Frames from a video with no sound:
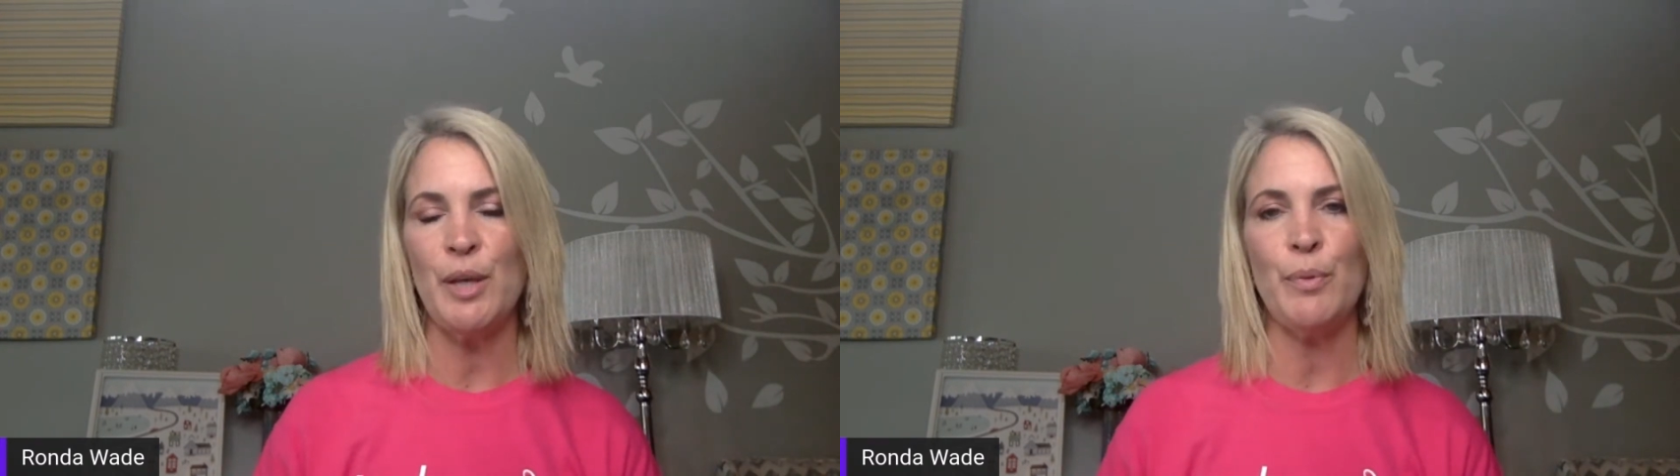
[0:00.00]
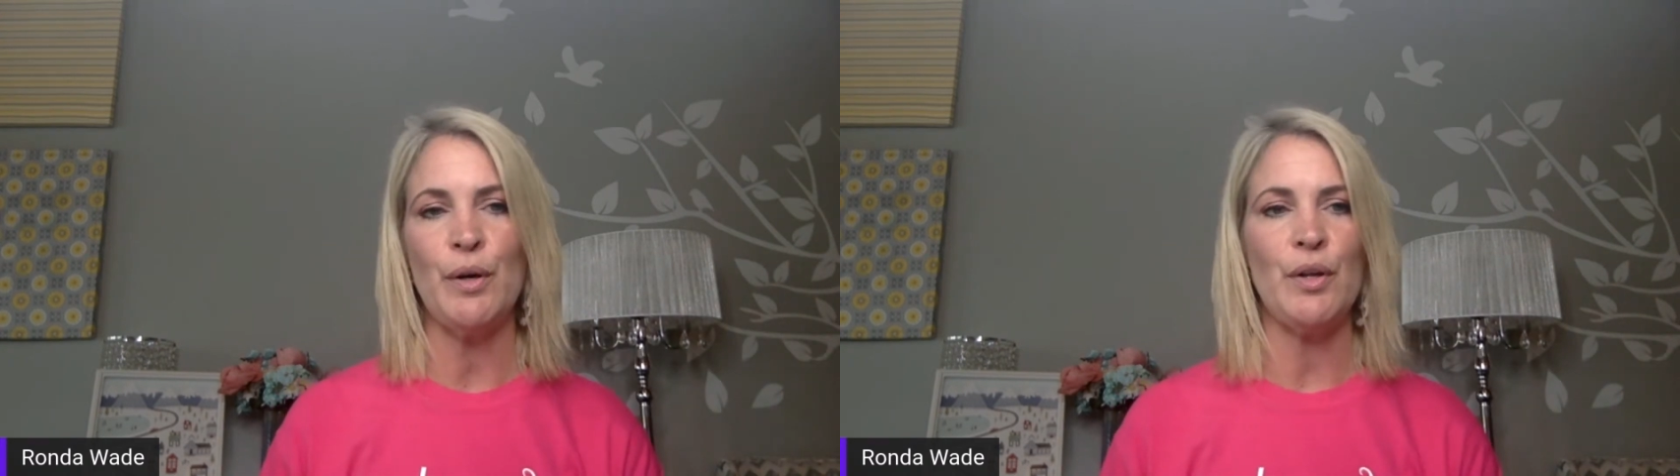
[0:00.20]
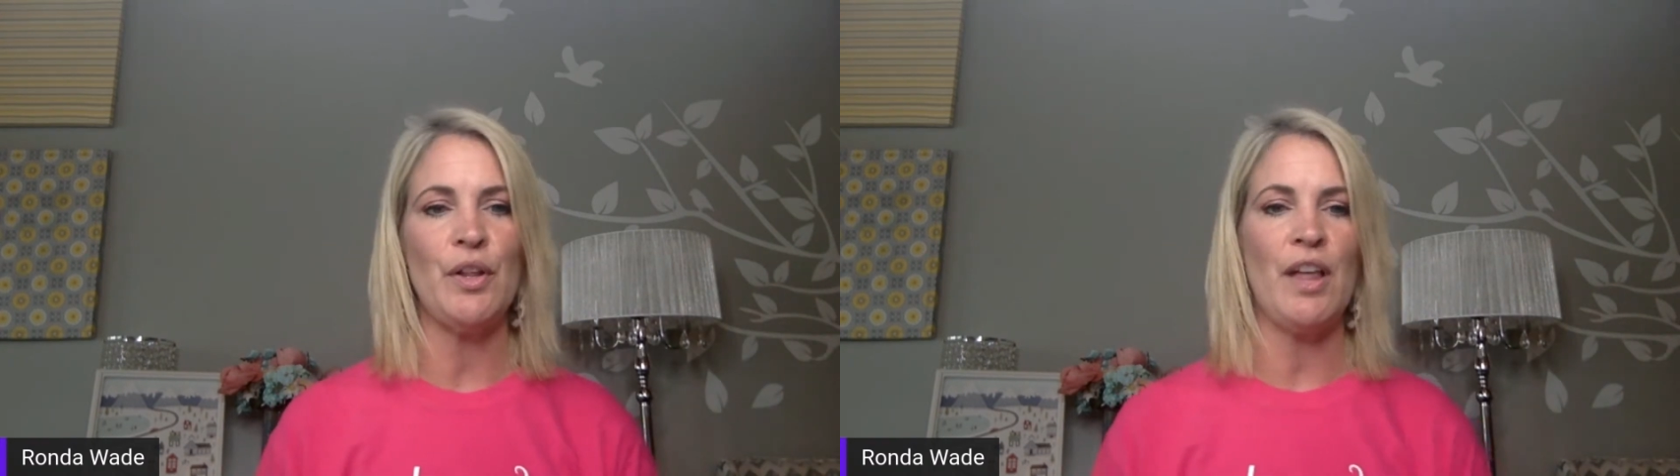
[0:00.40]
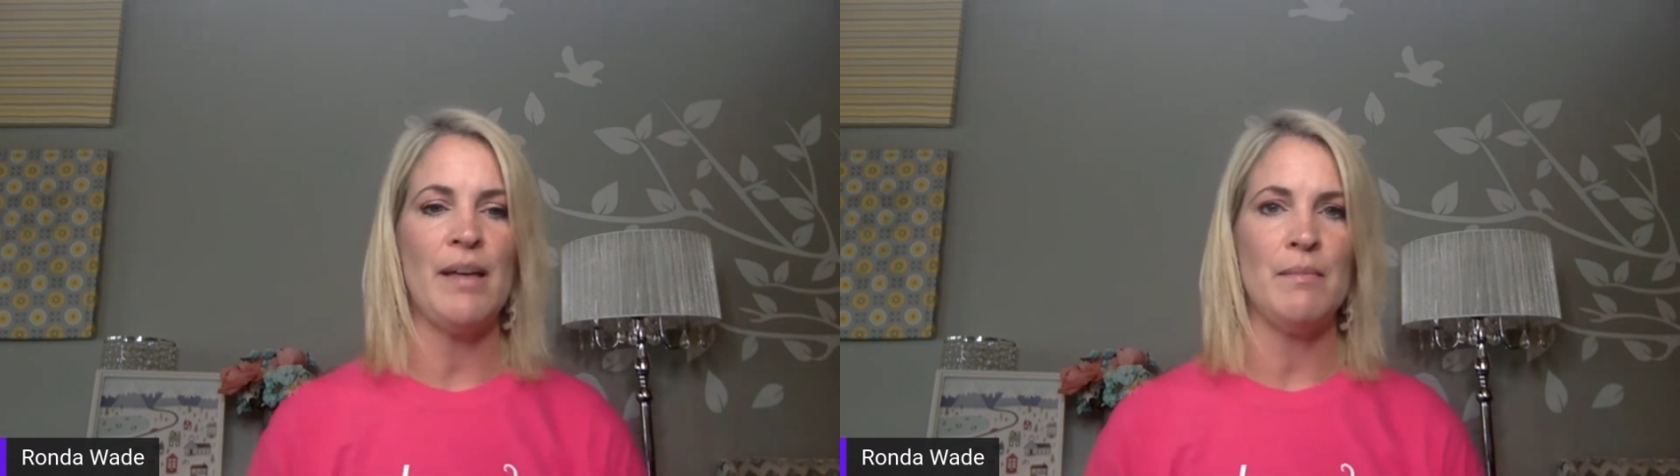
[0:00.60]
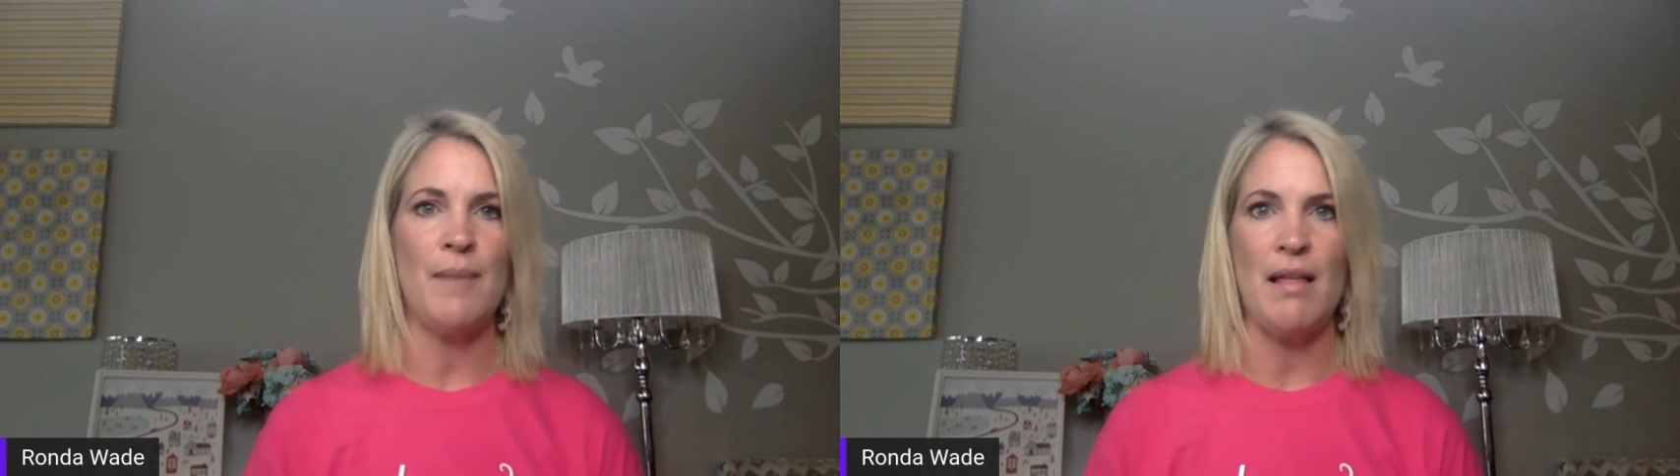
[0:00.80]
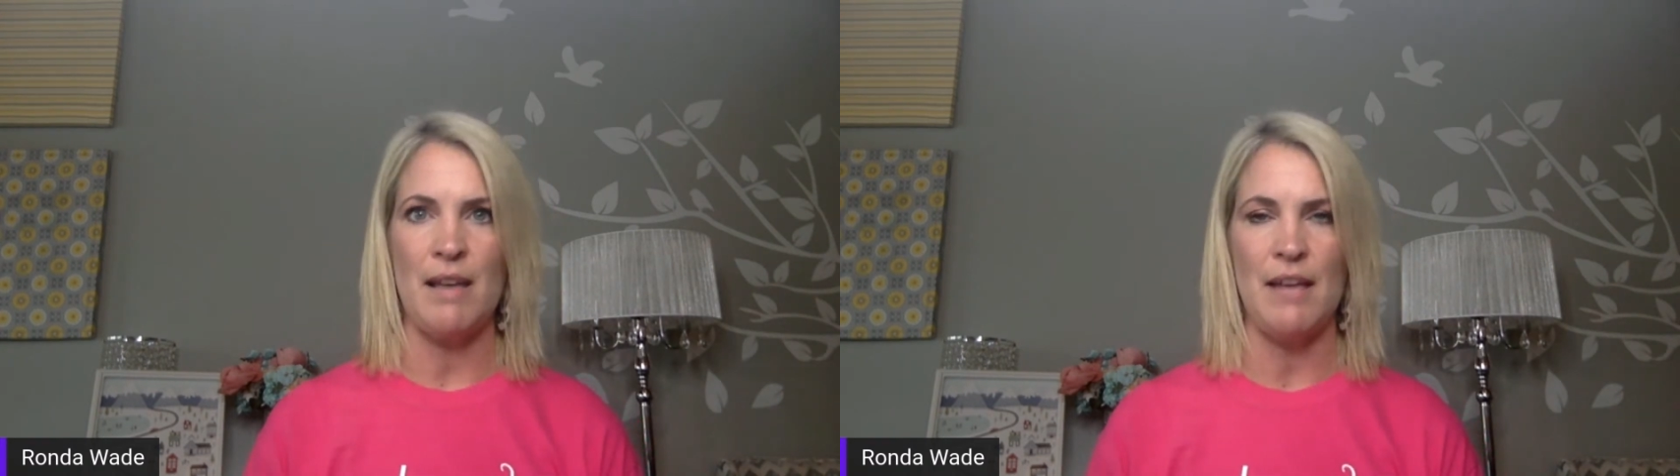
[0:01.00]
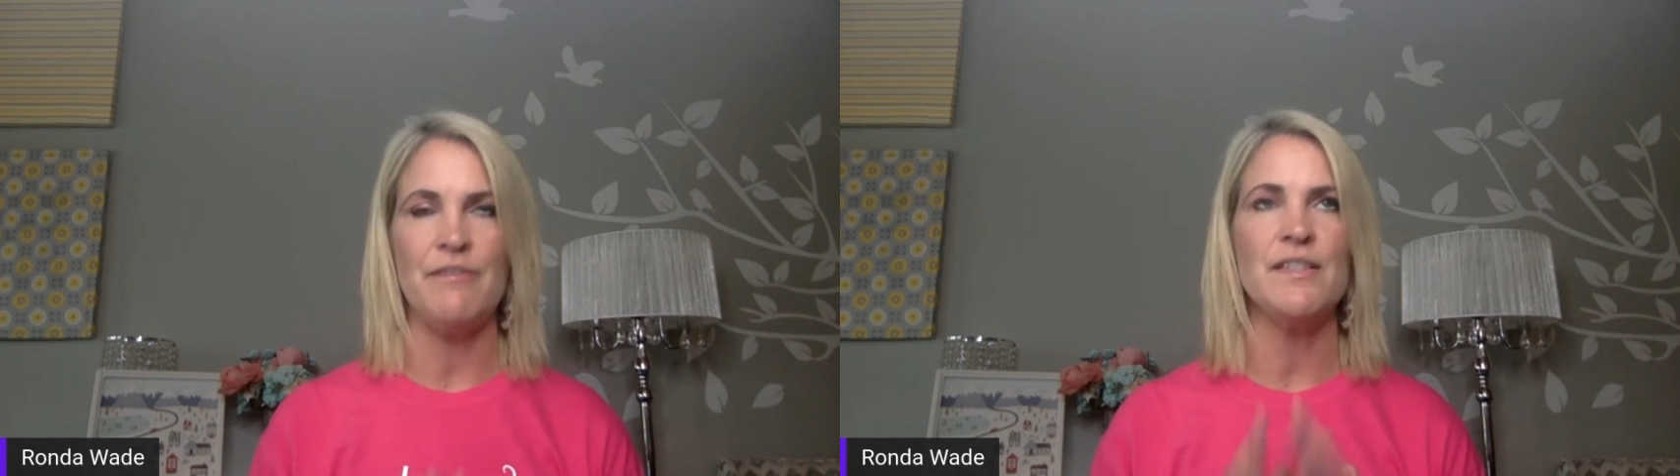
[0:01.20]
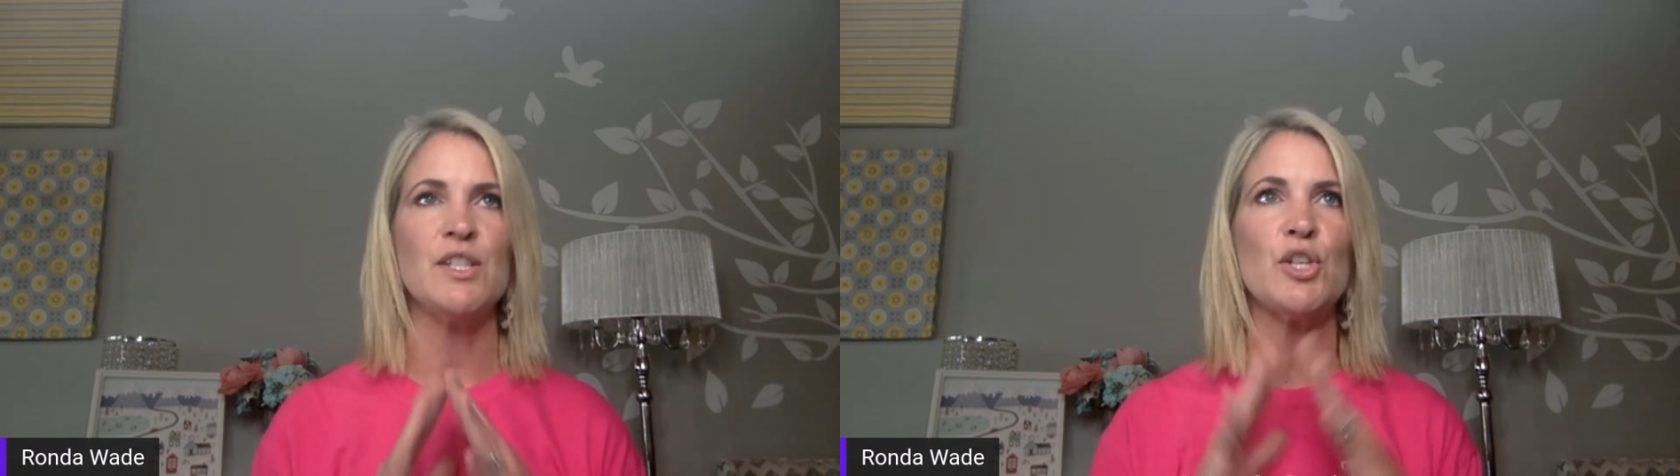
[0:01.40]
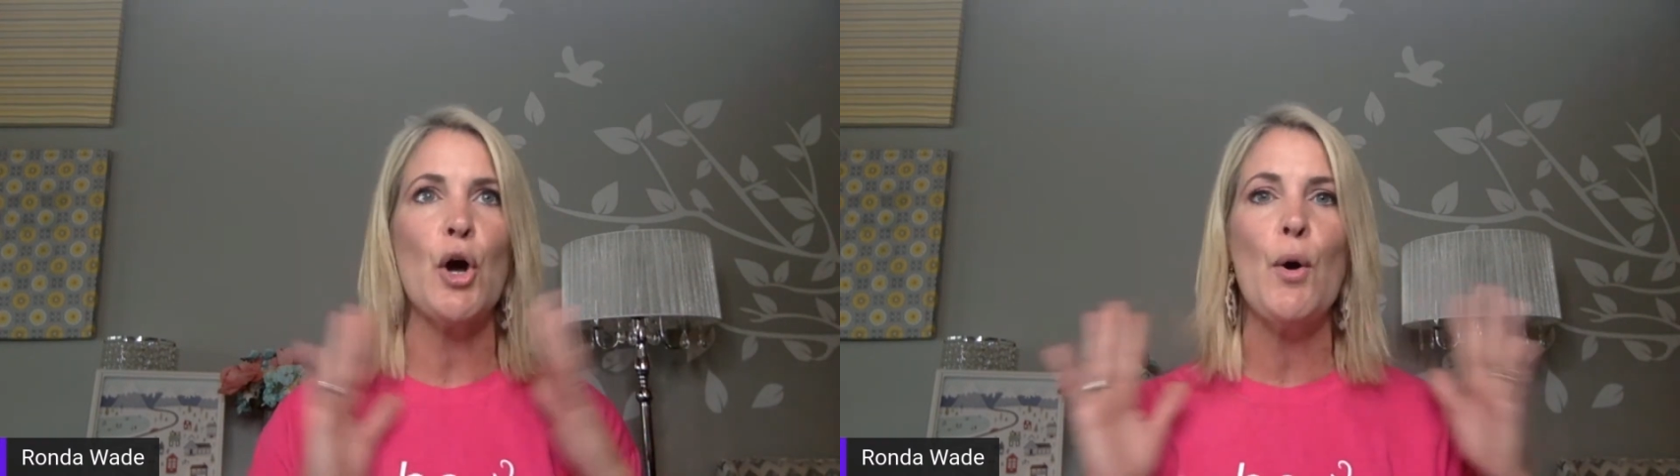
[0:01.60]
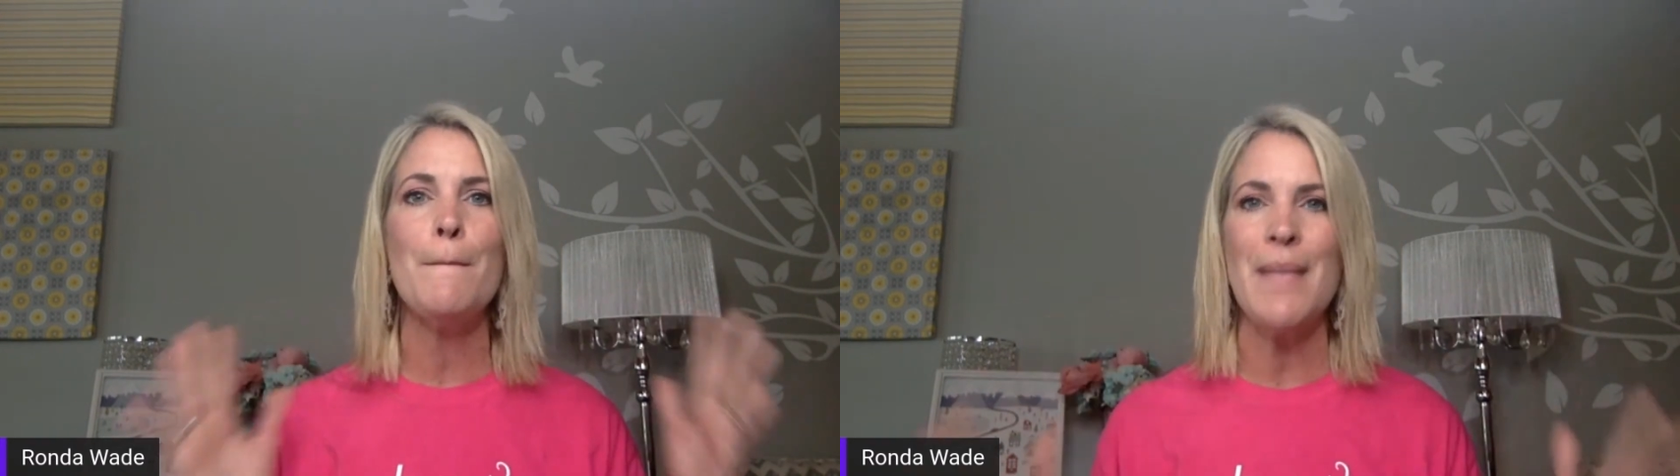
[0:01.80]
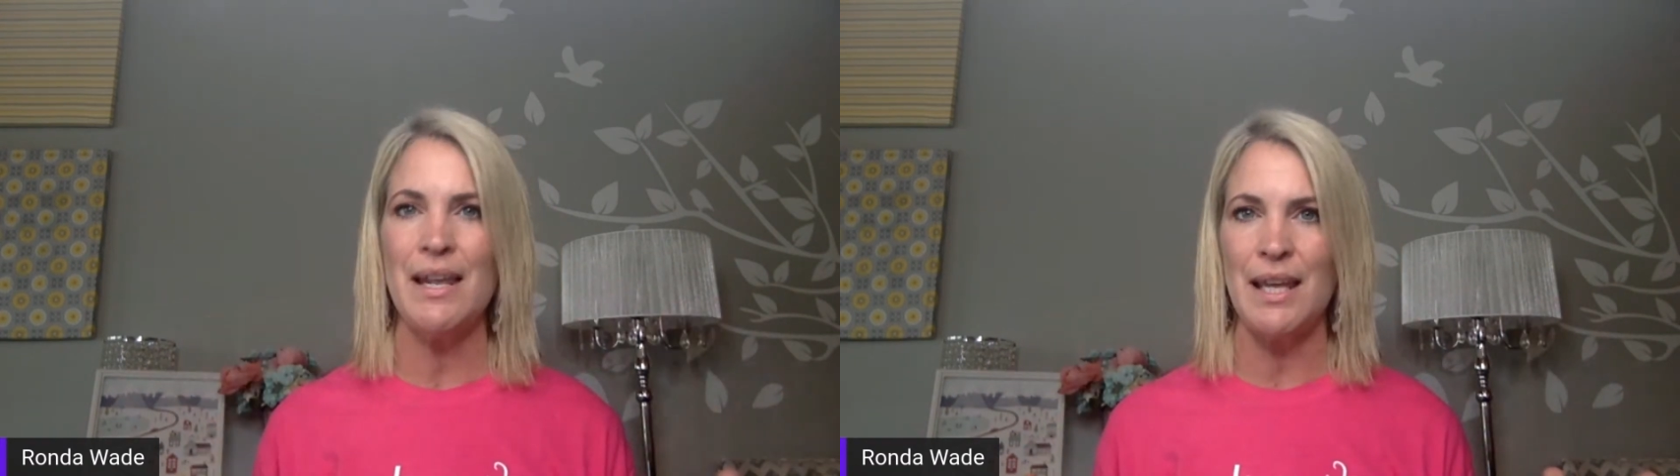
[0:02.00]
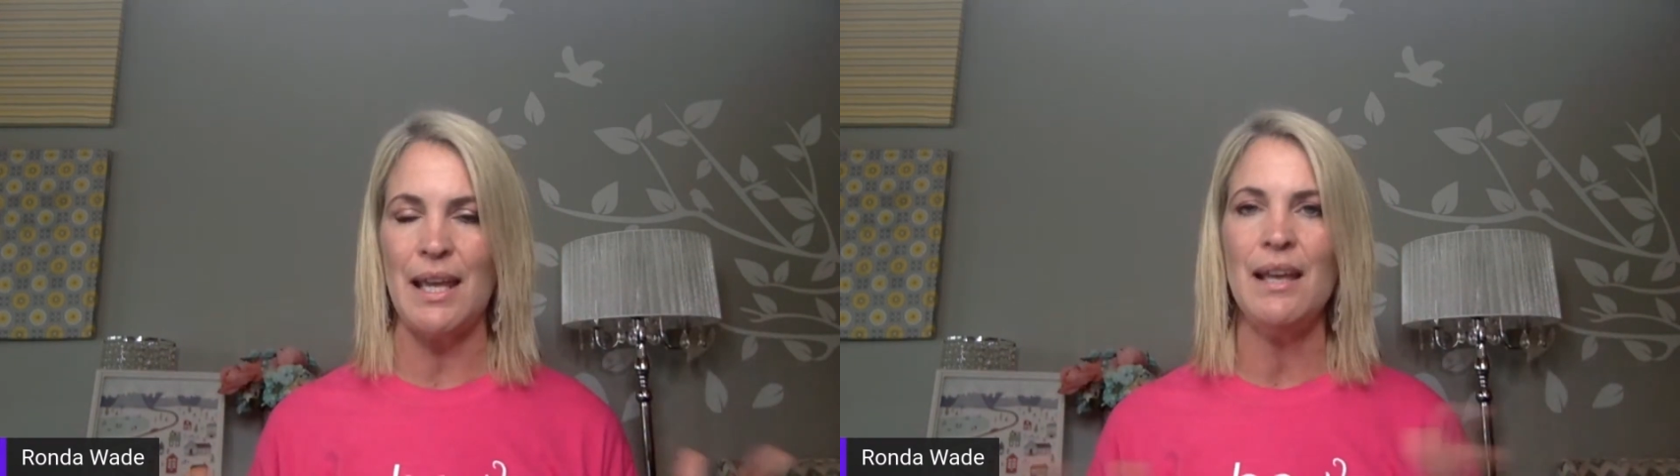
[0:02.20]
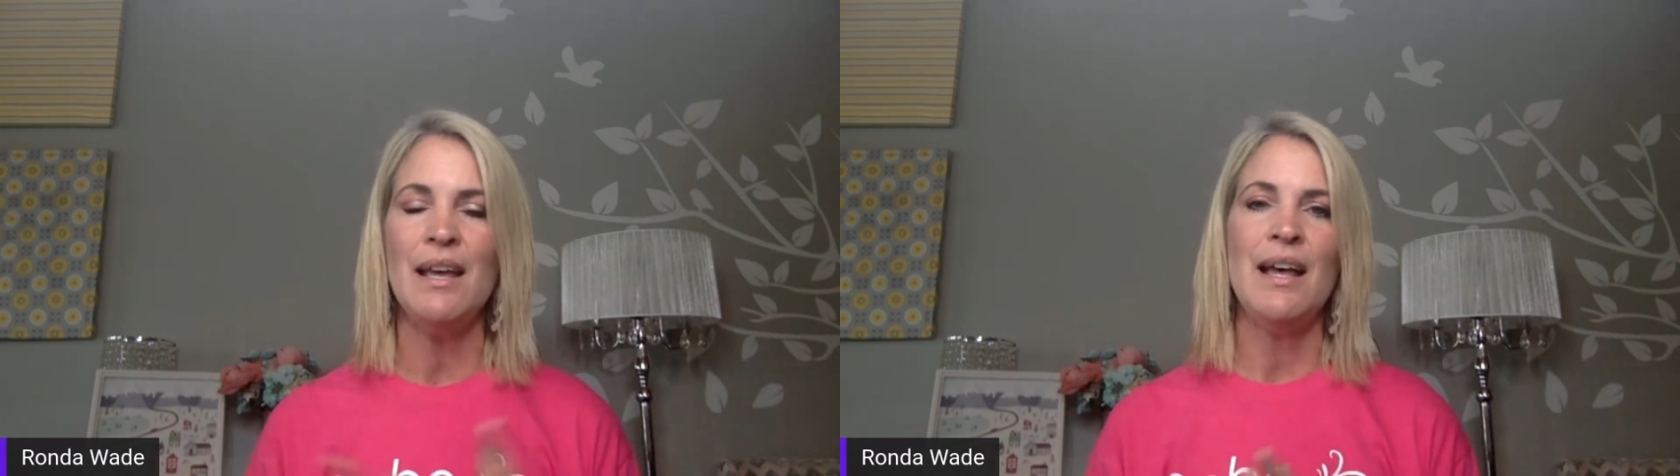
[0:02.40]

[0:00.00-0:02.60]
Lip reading: people in my life, so many.